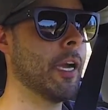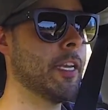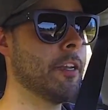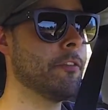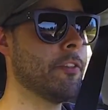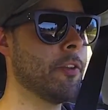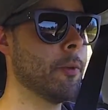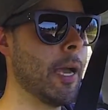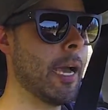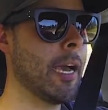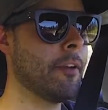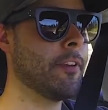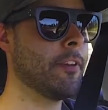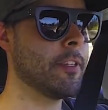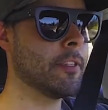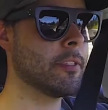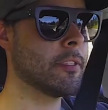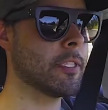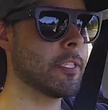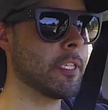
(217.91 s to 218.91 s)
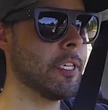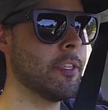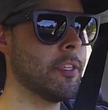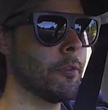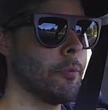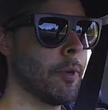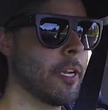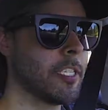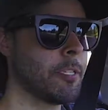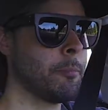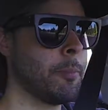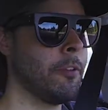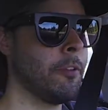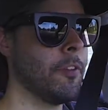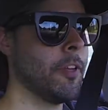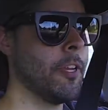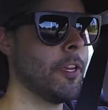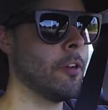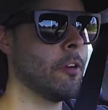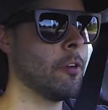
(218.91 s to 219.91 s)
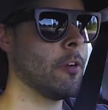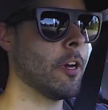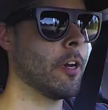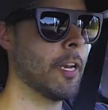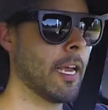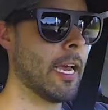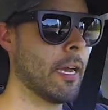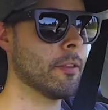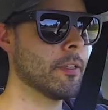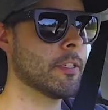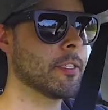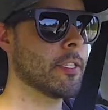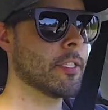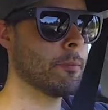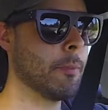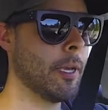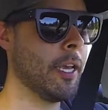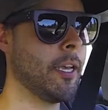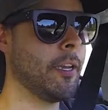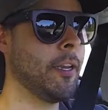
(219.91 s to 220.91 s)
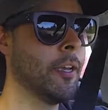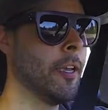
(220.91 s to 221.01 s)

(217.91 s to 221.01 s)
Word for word: If you haven't seen the recipe video on how this is made,